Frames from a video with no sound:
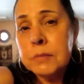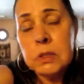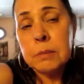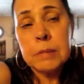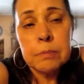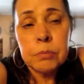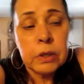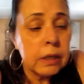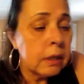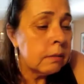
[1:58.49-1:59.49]
so I'm not
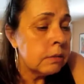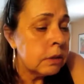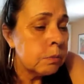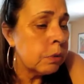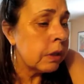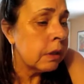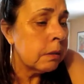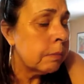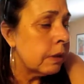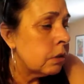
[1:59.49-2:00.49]
bringing I'm just bringing
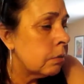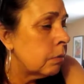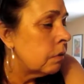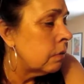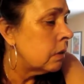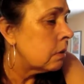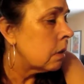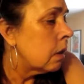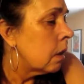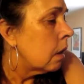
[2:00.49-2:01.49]
a bunch of movies
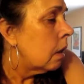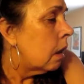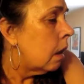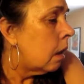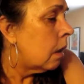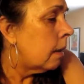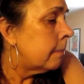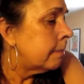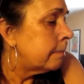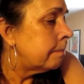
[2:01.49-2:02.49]

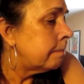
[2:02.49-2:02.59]
um,